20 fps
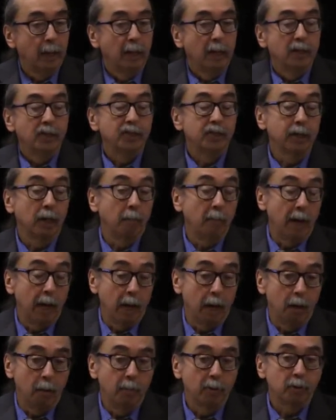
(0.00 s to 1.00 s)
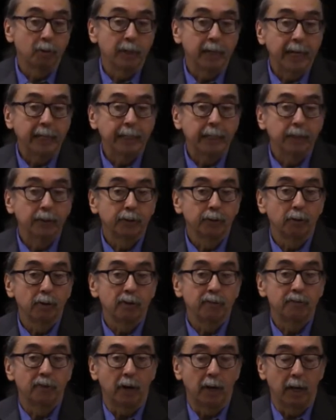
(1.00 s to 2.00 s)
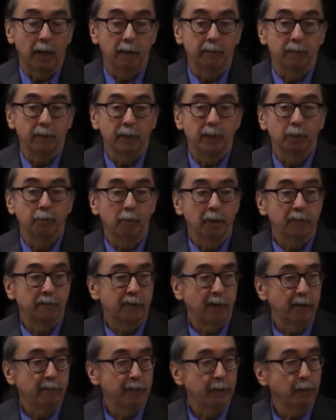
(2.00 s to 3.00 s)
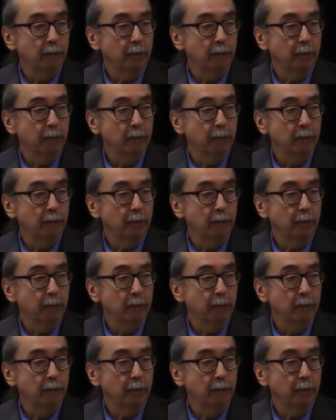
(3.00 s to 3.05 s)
Somehow, between 1835 and 25